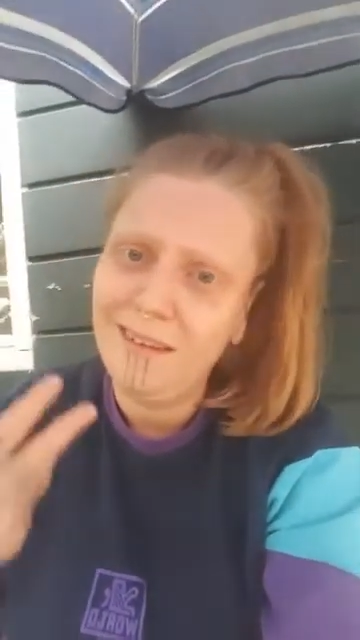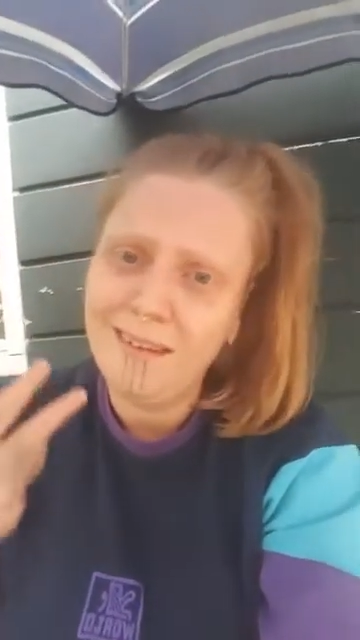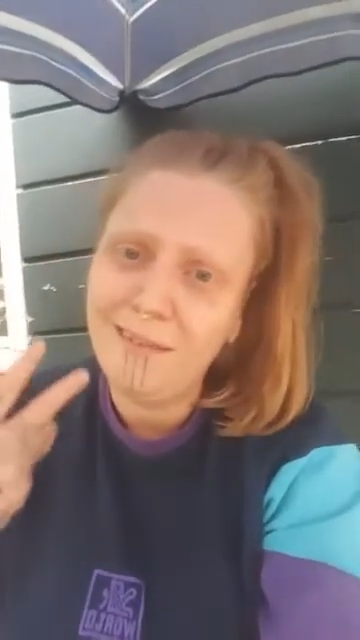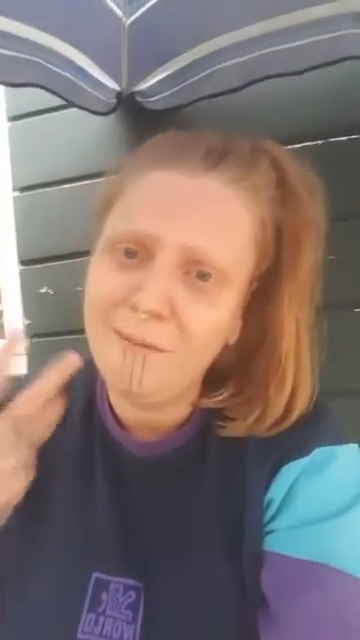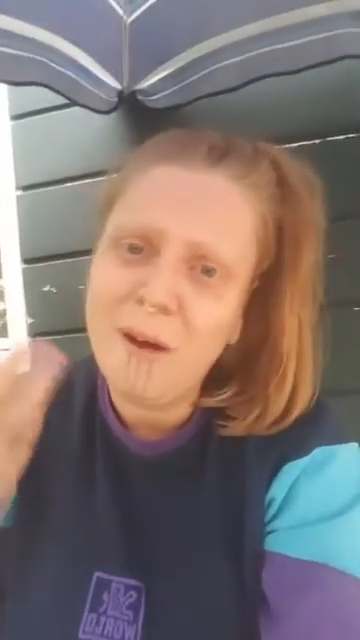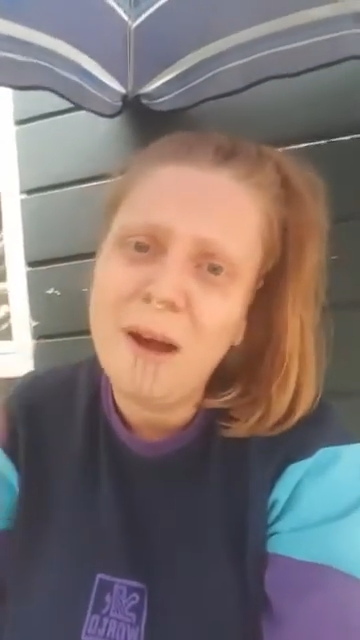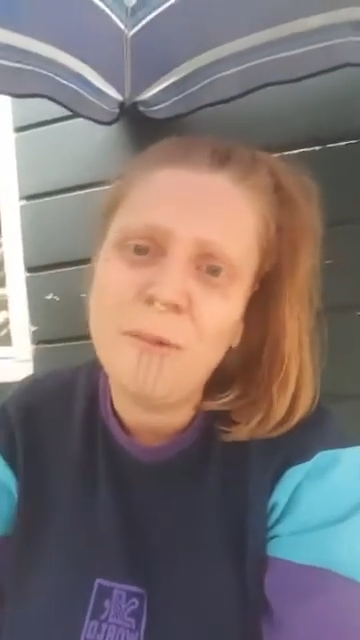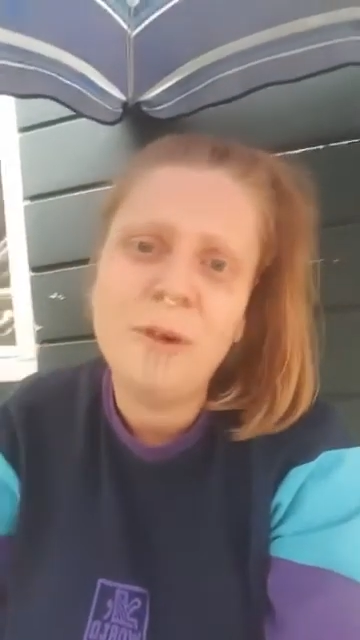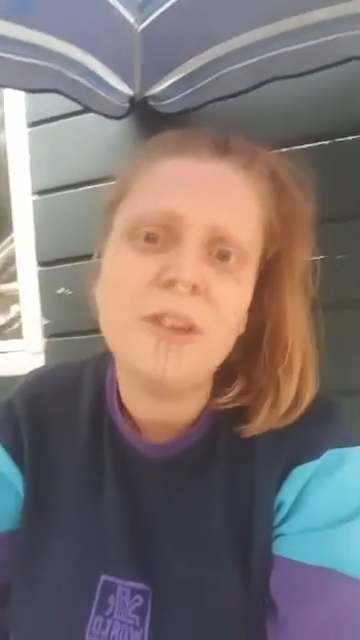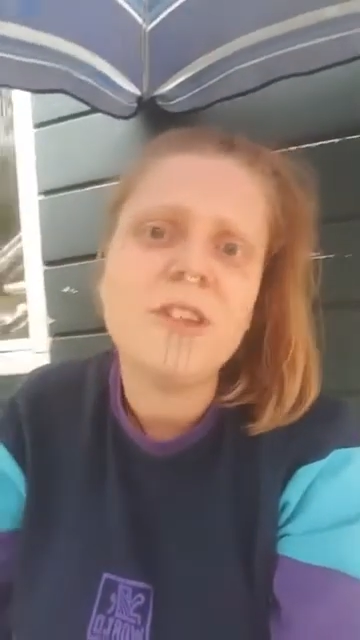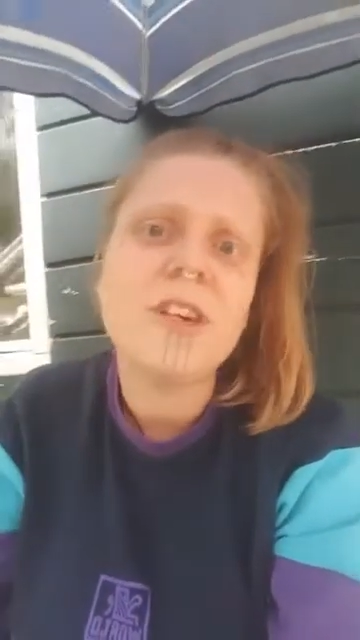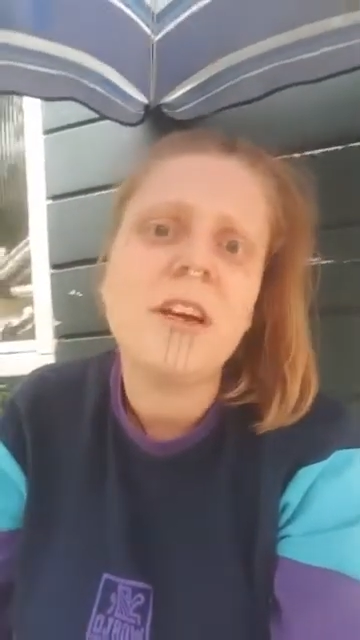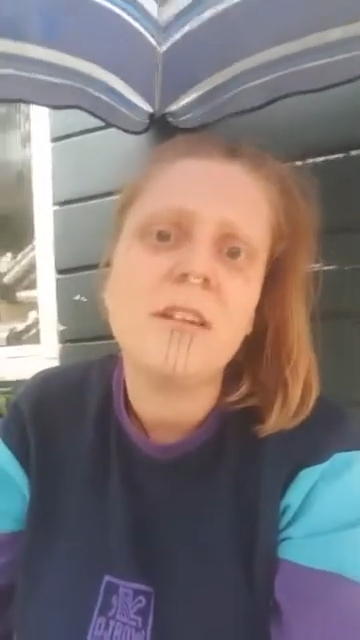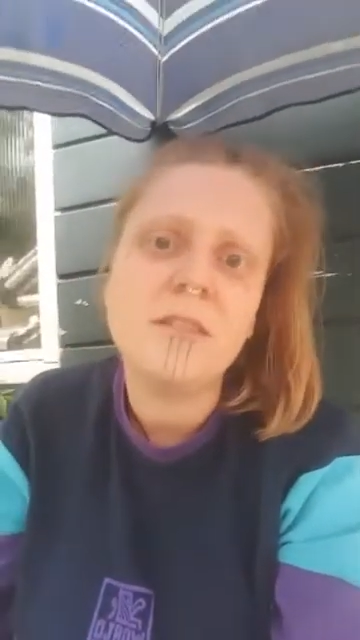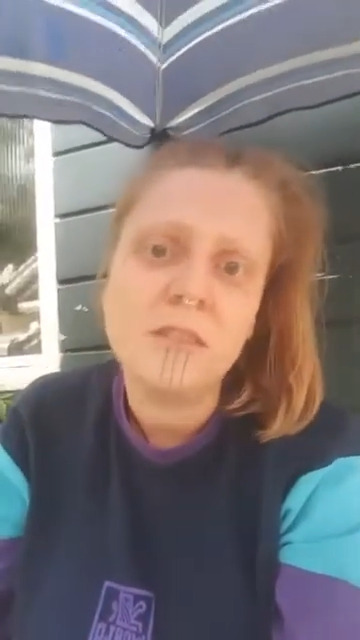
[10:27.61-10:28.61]
Why would a
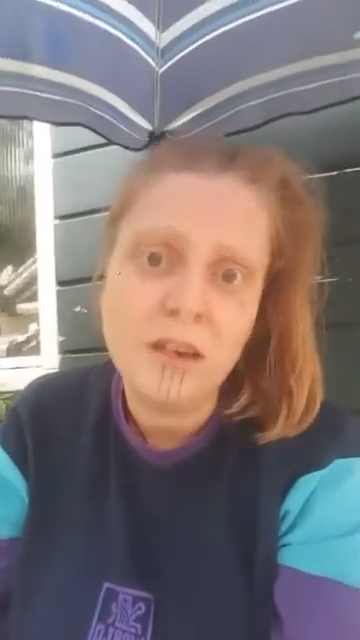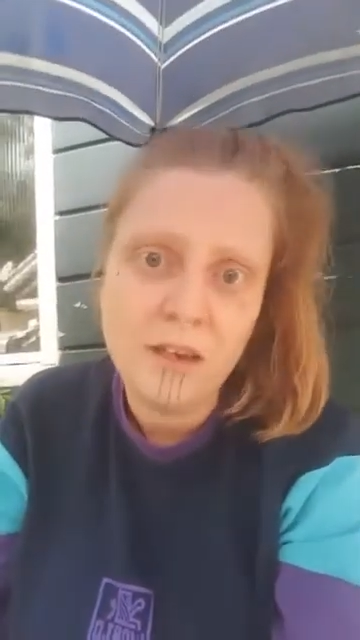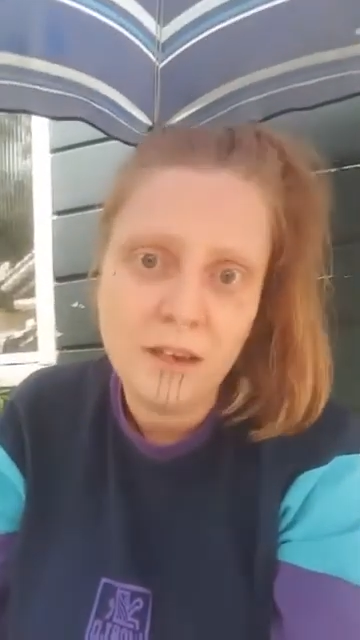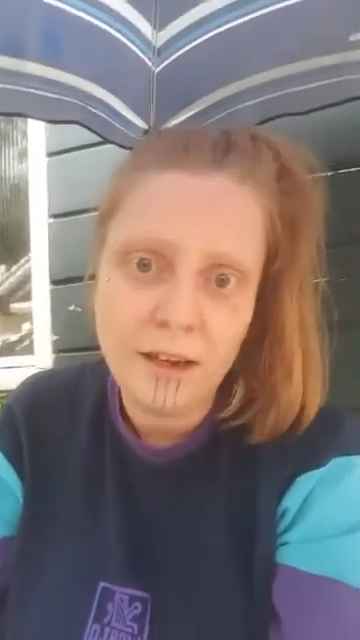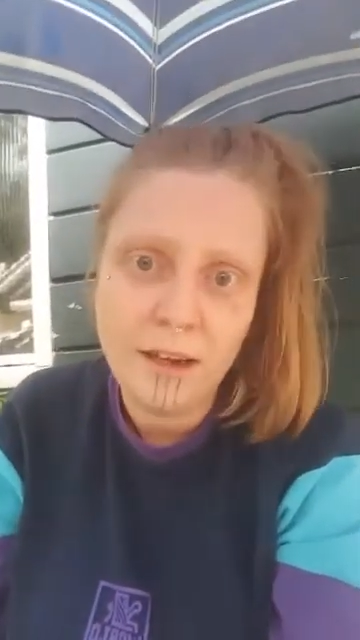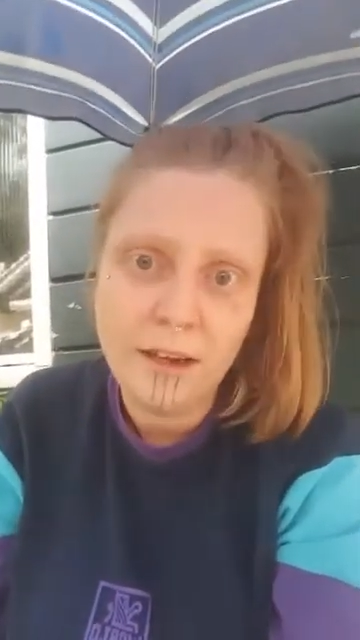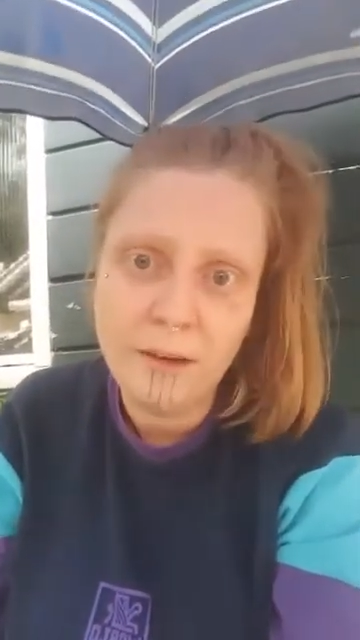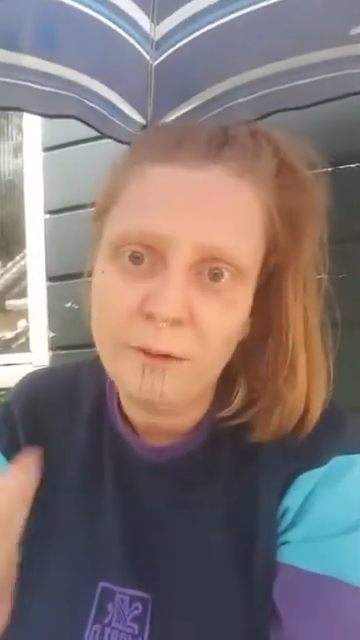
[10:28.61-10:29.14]
child say that?